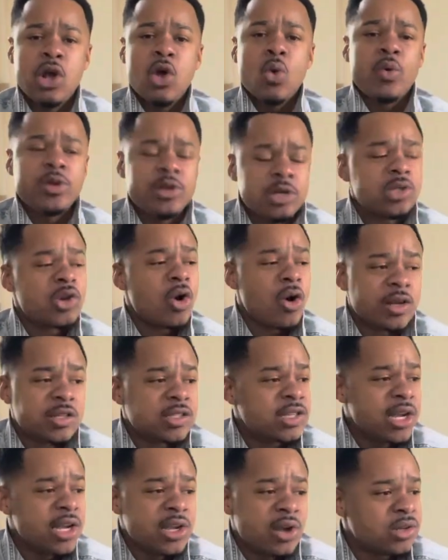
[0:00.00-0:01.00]
When you start
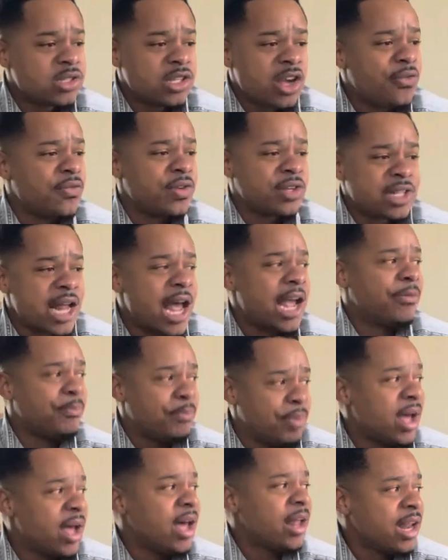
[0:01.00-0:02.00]
seeing yourself as like
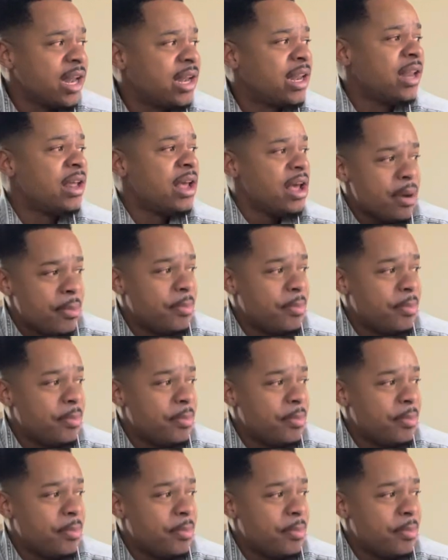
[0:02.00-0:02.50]
better than